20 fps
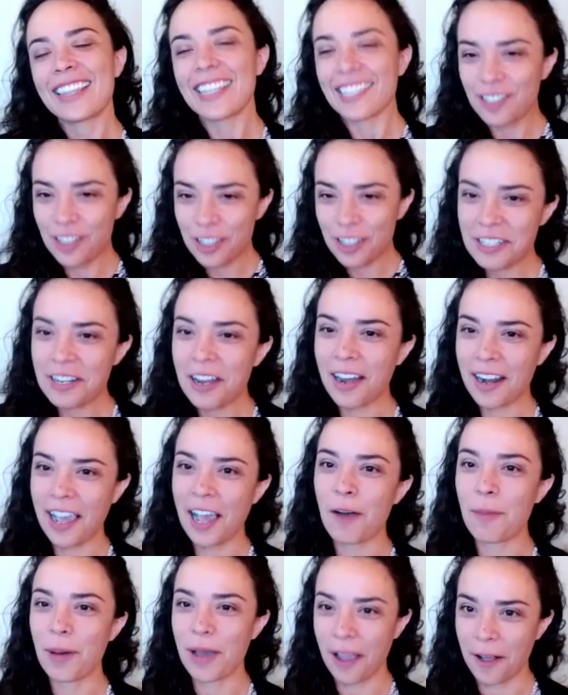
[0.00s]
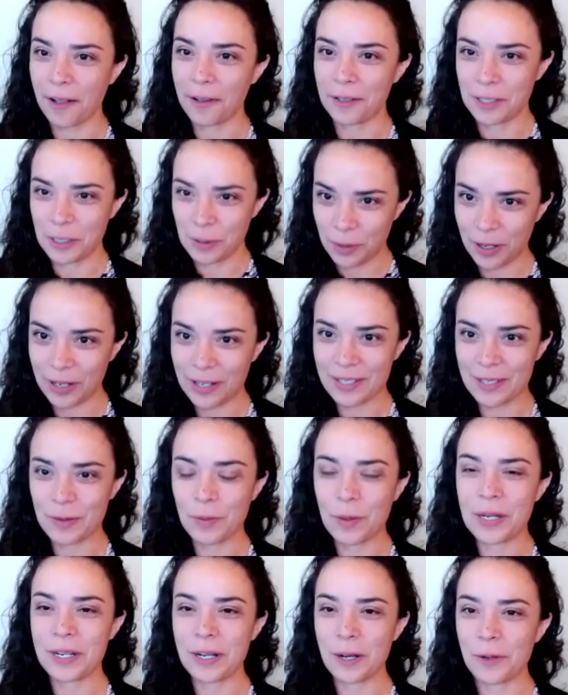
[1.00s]
just not how biology works.
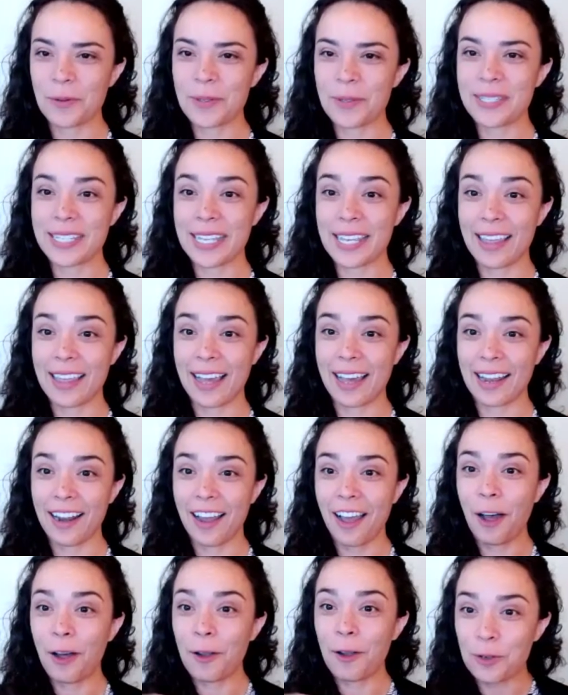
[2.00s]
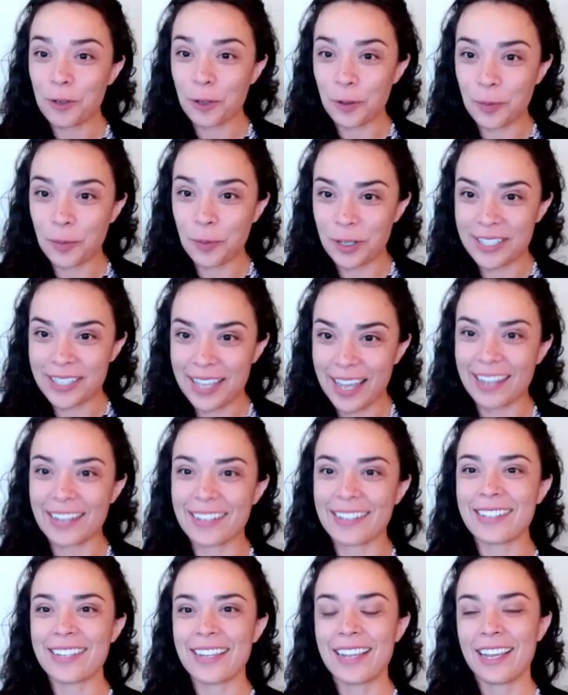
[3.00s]
We don't see that
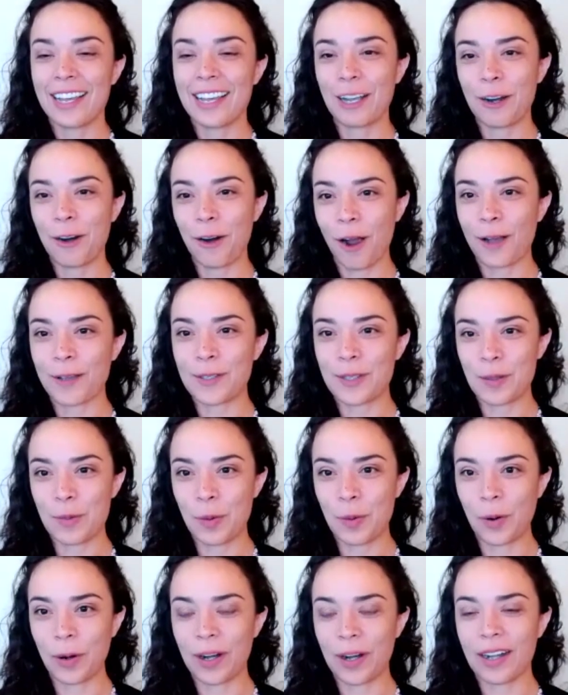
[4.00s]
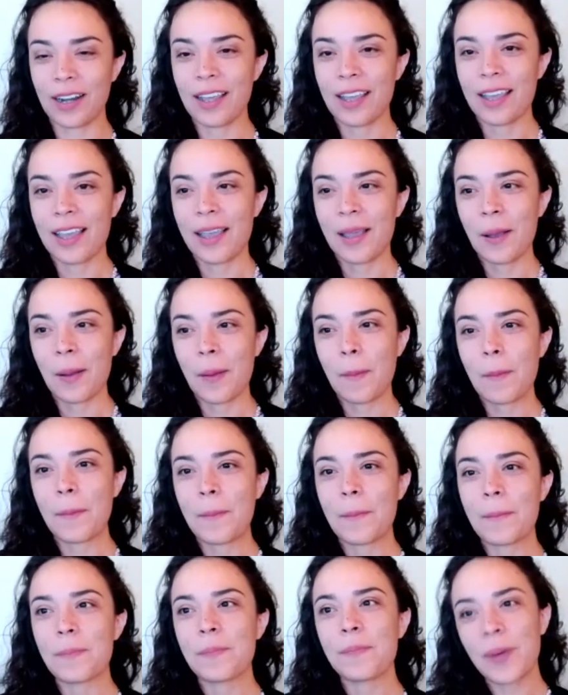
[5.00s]
100% across the board.
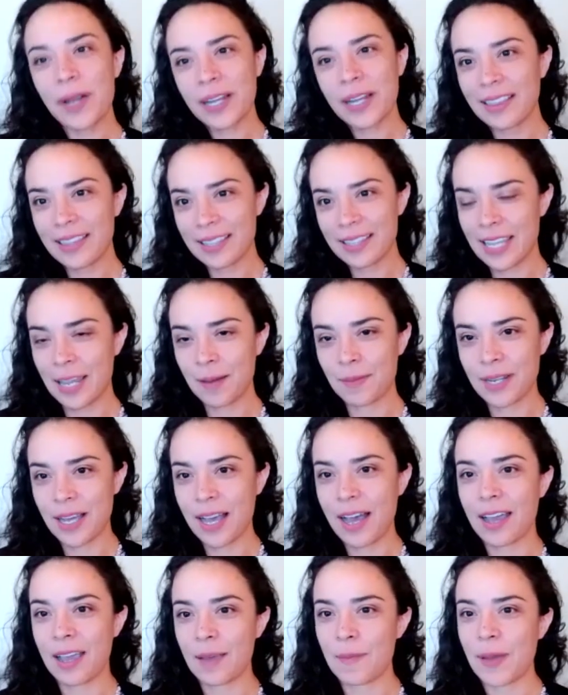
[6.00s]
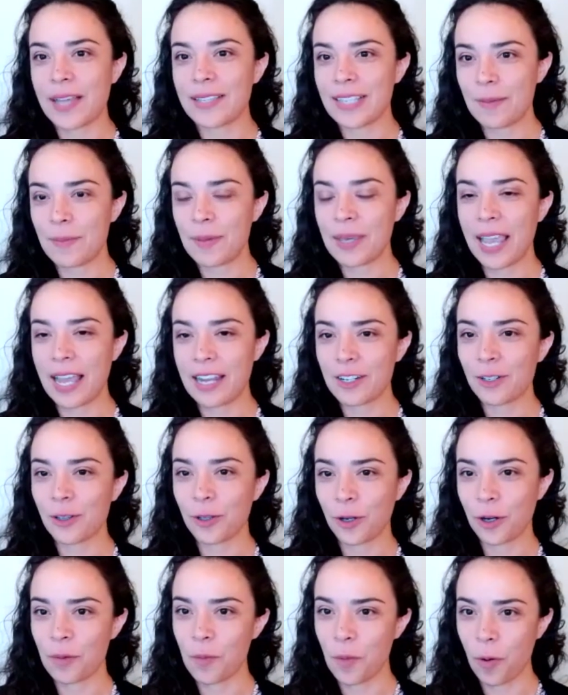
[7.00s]
But at the same time, as I began to
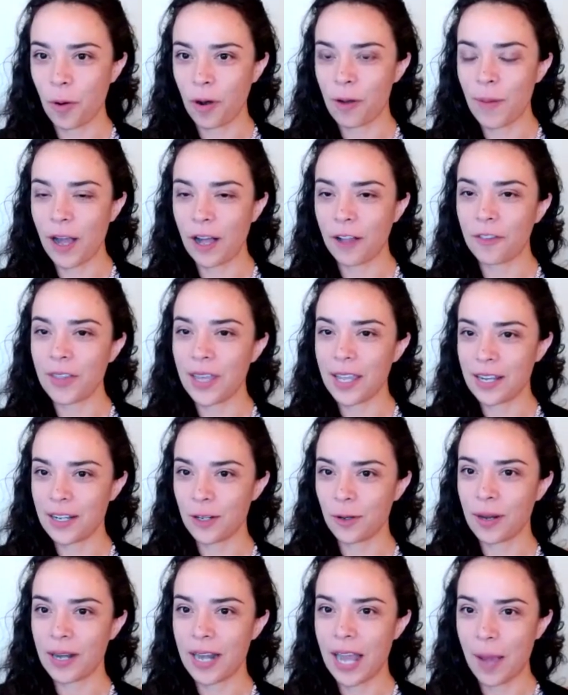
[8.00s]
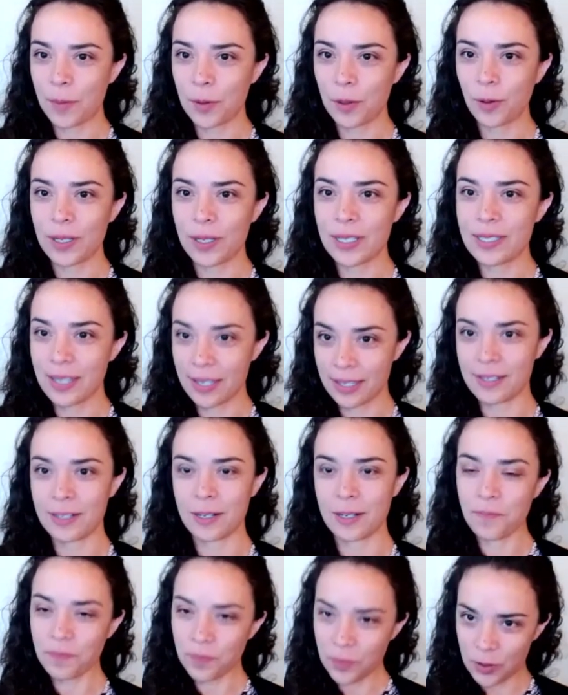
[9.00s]
learn more about the endocannabinoid
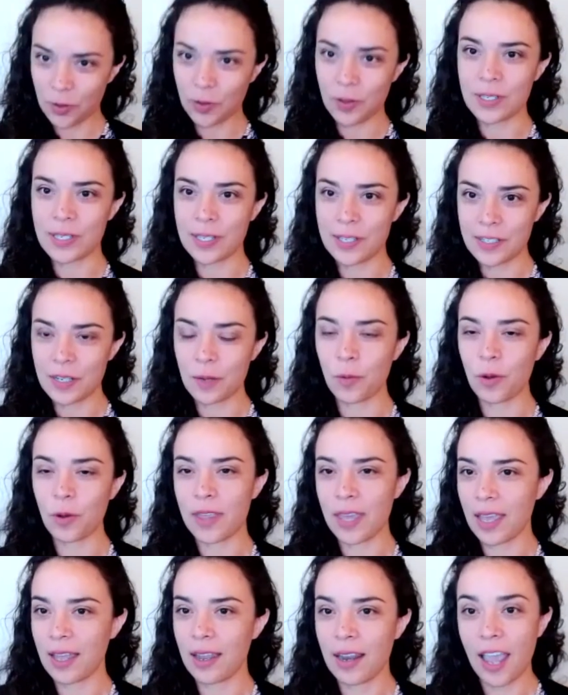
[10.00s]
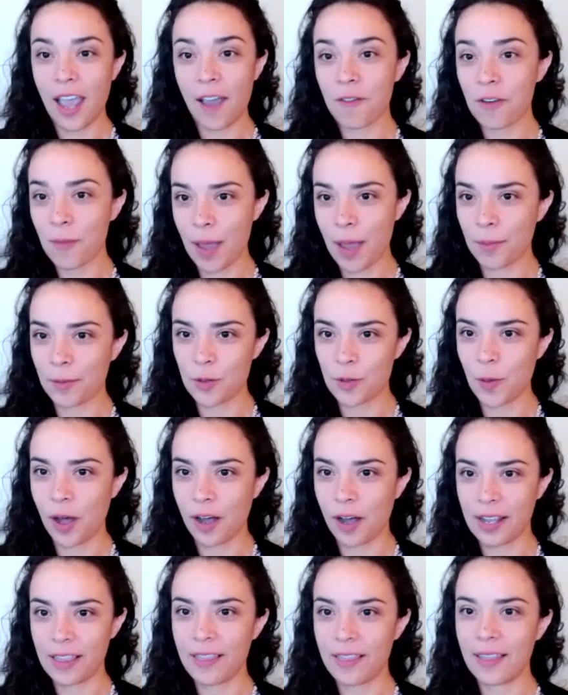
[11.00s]
system, so the system within every mammal's
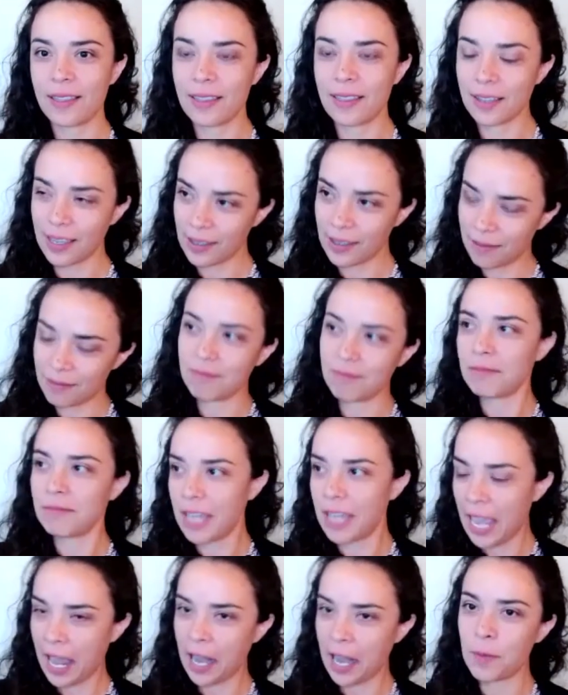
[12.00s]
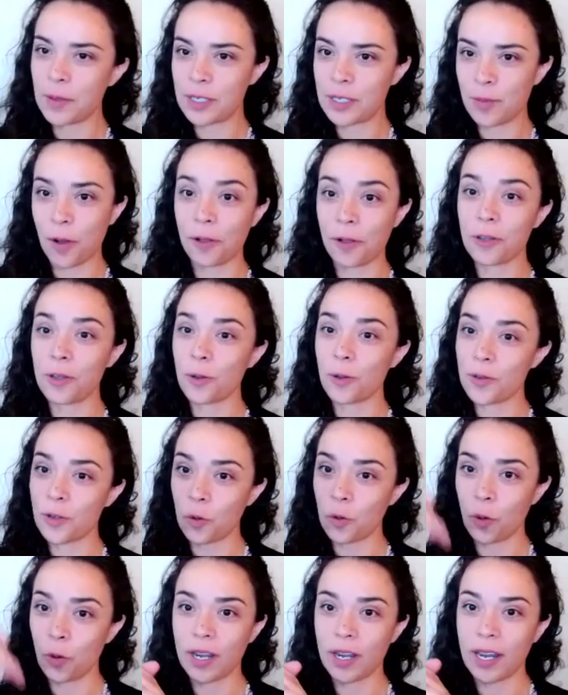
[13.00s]
body that the cannabis molecules are
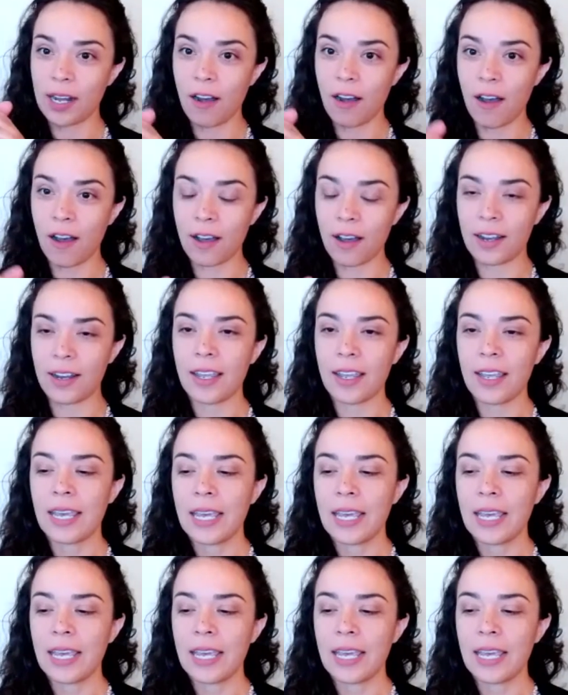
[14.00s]
working on,